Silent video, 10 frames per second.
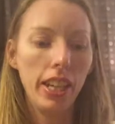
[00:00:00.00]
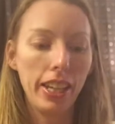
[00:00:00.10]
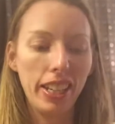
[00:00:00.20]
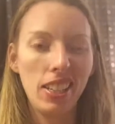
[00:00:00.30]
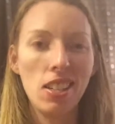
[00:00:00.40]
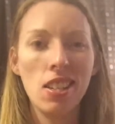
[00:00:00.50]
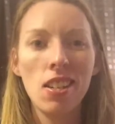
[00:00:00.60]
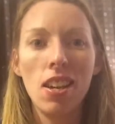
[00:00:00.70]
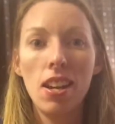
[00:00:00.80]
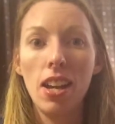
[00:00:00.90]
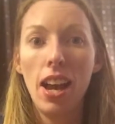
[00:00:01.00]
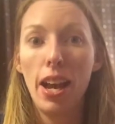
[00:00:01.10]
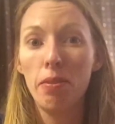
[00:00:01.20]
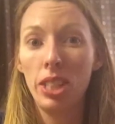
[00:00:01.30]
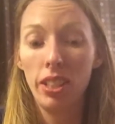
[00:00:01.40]
And
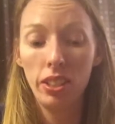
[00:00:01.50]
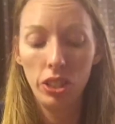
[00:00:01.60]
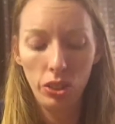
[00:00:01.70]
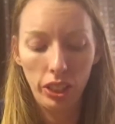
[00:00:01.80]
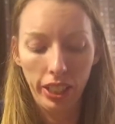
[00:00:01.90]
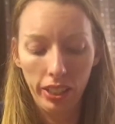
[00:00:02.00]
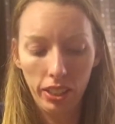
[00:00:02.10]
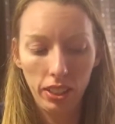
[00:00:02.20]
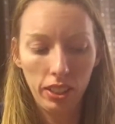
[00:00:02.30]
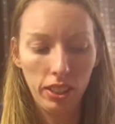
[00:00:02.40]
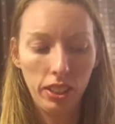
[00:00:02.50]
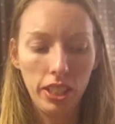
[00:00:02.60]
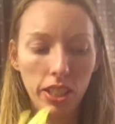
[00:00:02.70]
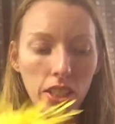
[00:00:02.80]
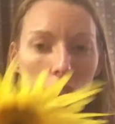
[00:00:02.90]
I'm telling you, like,
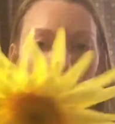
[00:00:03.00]
these